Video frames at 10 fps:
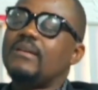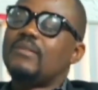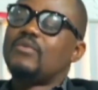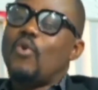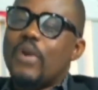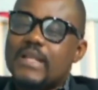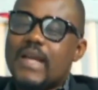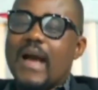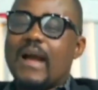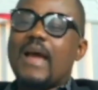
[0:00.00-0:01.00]
to collect
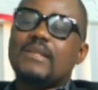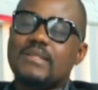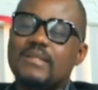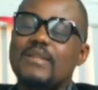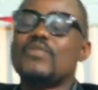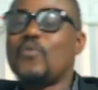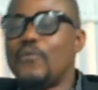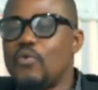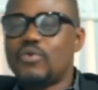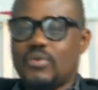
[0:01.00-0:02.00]
our cards, to
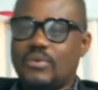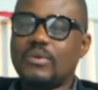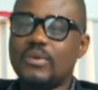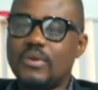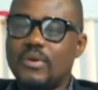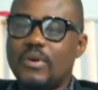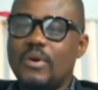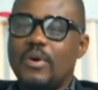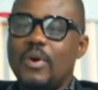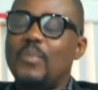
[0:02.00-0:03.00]
vote.
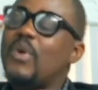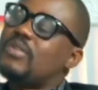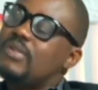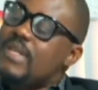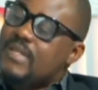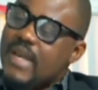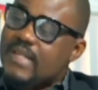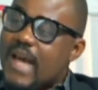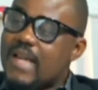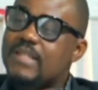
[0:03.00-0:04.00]
But these
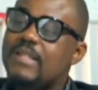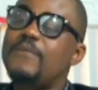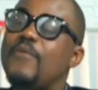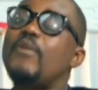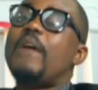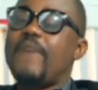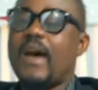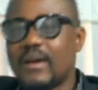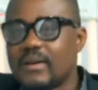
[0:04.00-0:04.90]
centers live forever.